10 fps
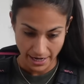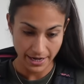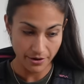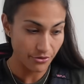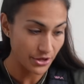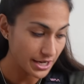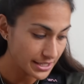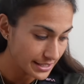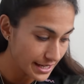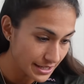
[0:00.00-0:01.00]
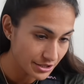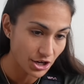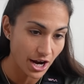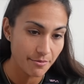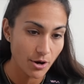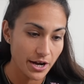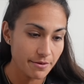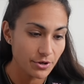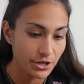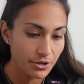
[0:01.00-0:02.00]
And in 30 days time,
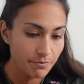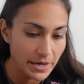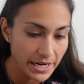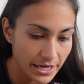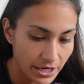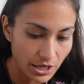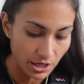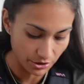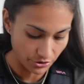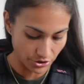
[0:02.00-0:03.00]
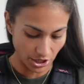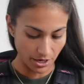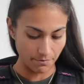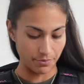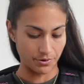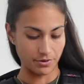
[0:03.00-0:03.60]
I'm gonna be a clued up